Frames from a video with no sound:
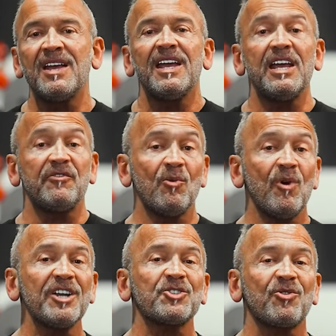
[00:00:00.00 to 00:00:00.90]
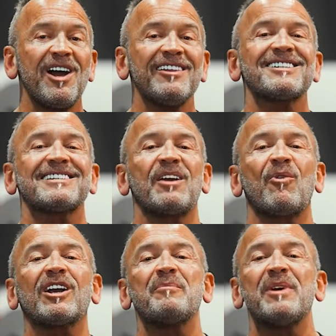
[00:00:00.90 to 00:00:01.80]
If you want to try this, I
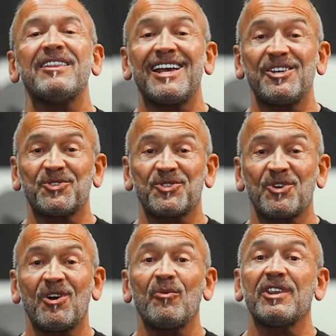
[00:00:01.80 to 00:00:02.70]
recommend that you start